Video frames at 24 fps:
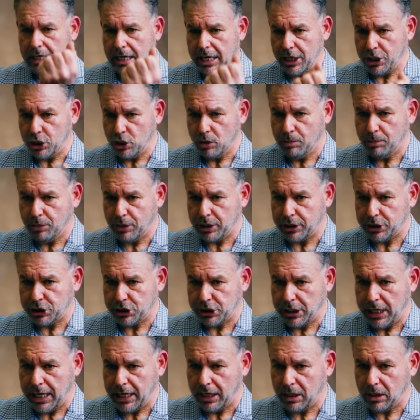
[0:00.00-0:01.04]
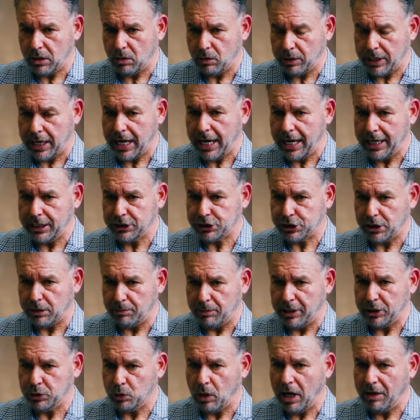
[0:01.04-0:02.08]
and you put a check or cash in
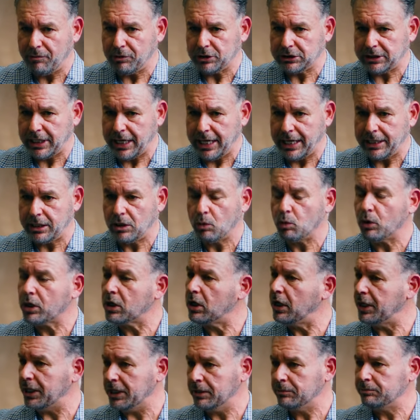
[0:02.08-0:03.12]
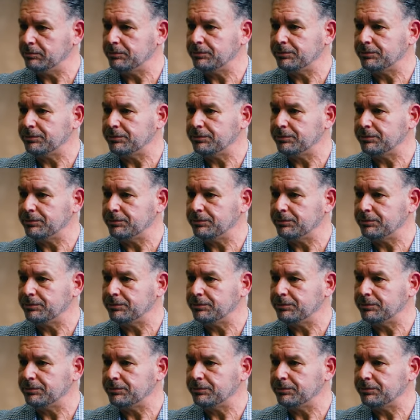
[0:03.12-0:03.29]
my driver's hand, we're good.